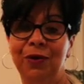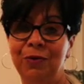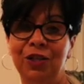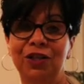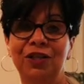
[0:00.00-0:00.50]
And
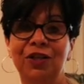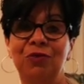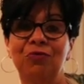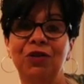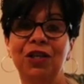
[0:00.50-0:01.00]
we're going to see
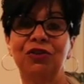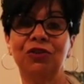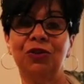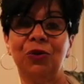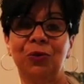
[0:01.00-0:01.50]
you real
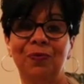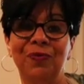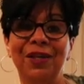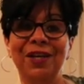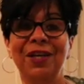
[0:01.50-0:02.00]
soon.
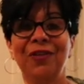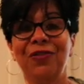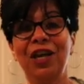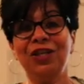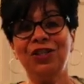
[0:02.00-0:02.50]

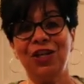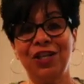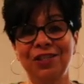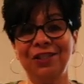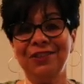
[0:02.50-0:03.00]
Thanks, dolls.